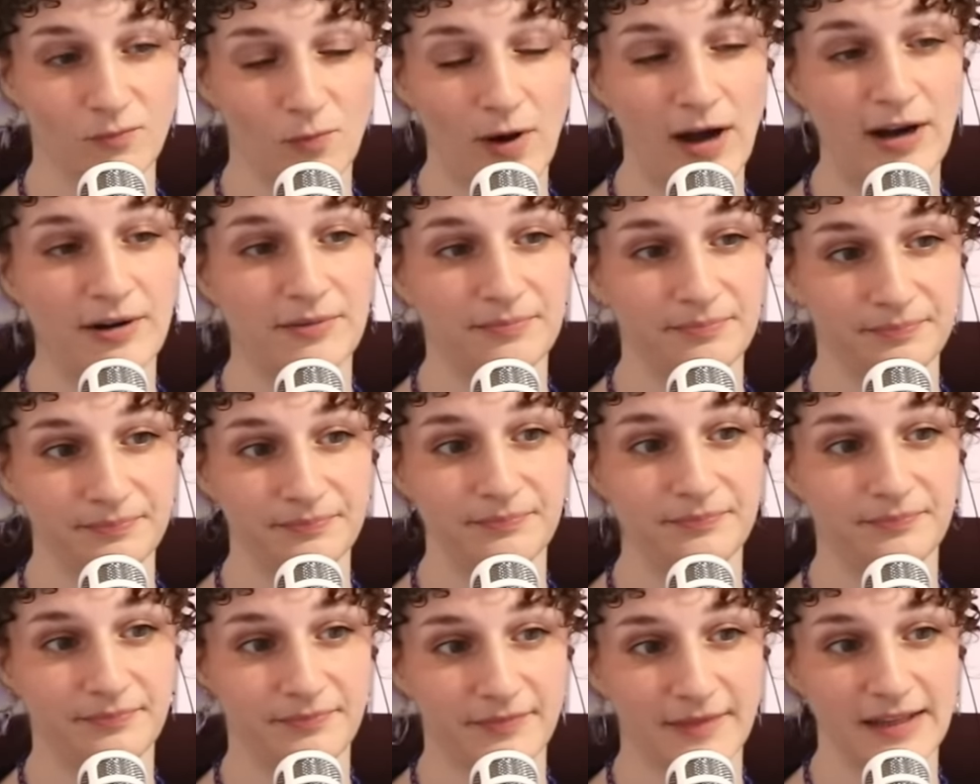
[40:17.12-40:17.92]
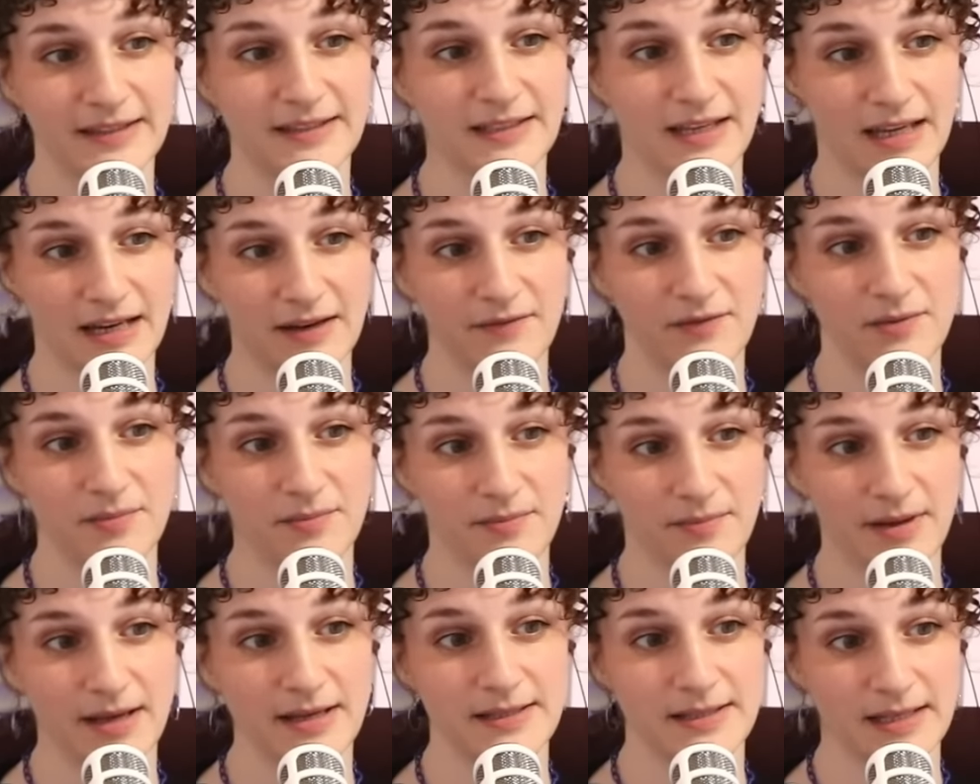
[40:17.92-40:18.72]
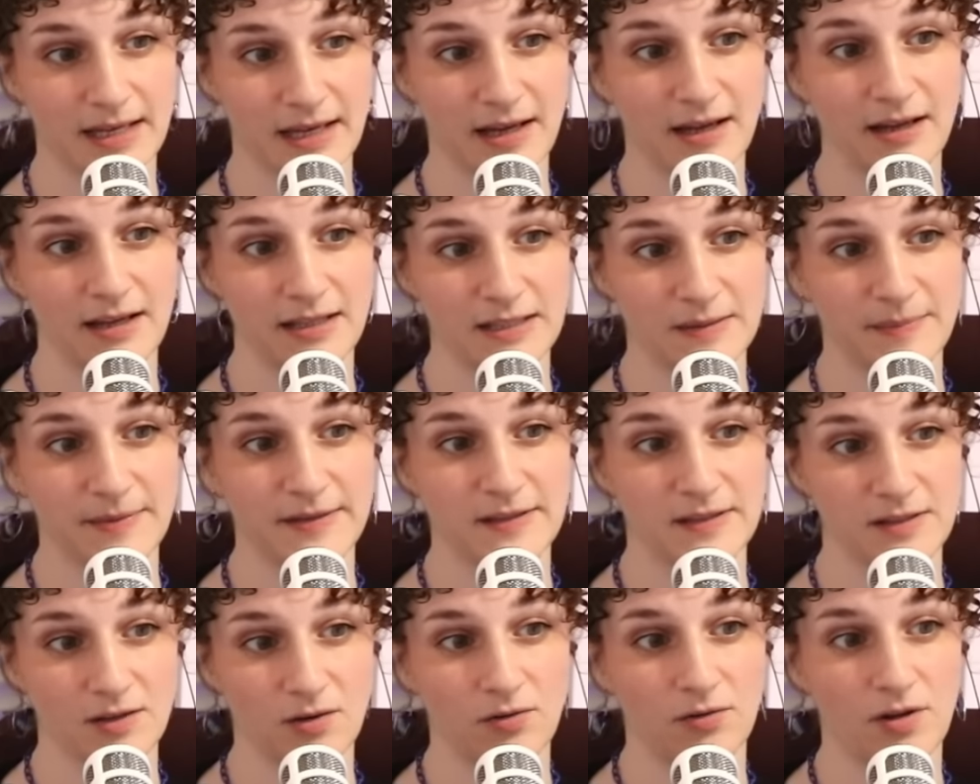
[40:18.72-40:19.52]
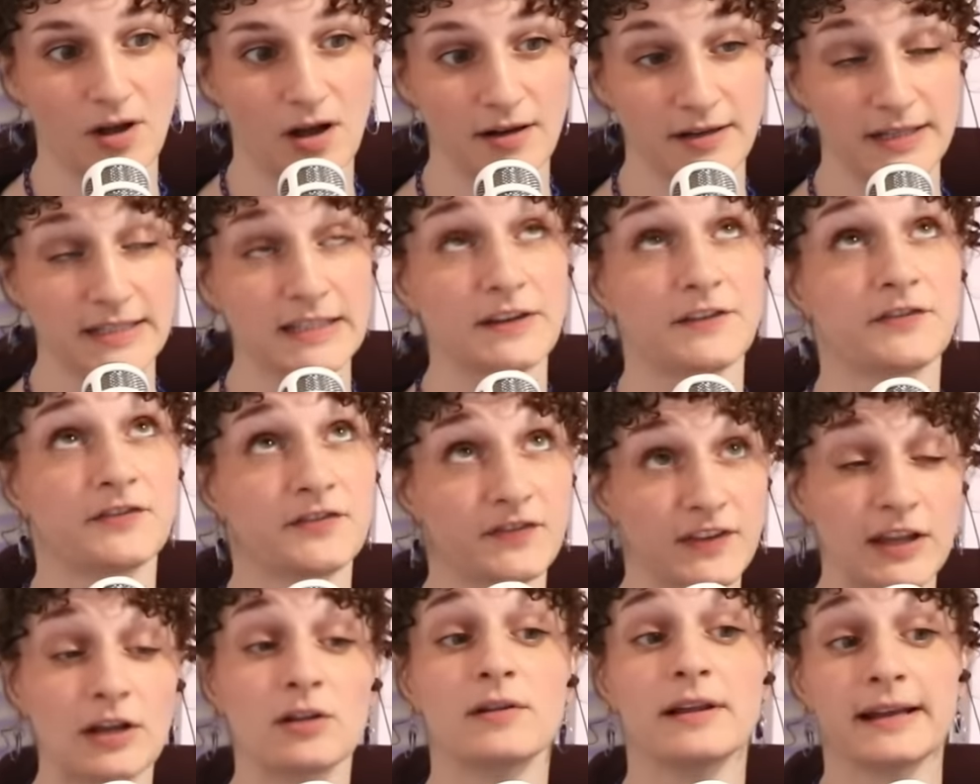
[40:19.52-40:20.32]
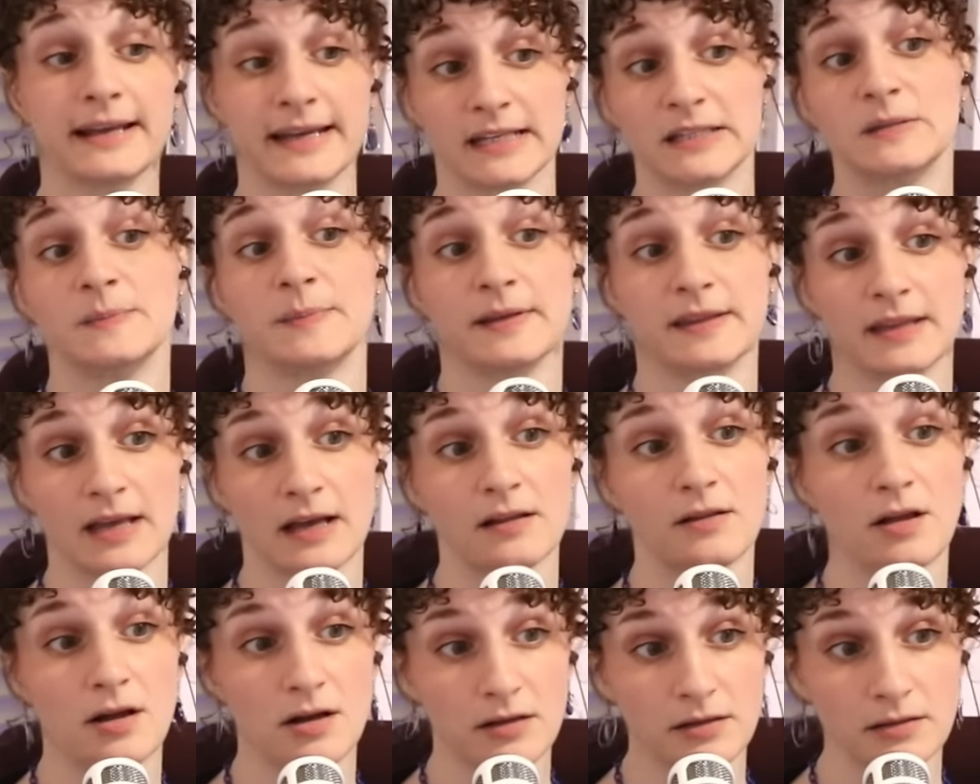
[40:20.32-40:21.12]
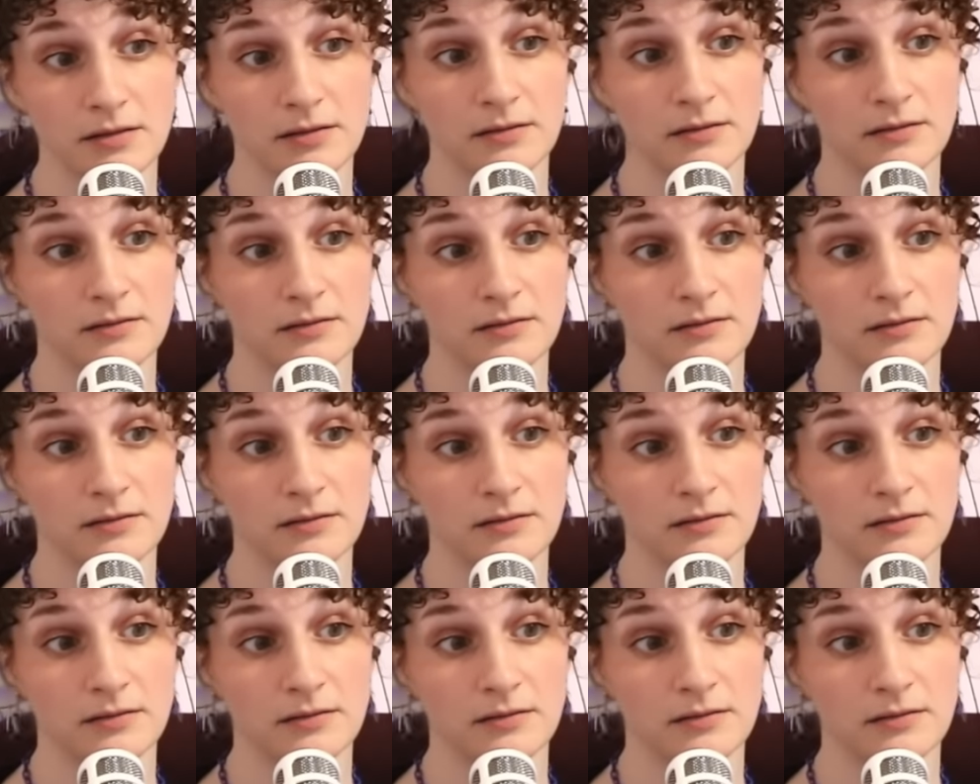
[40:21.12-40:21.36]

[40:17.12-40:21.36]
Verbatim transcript: Wow, that's kind of amazing. It's been so long. Does it feel like it's been that long?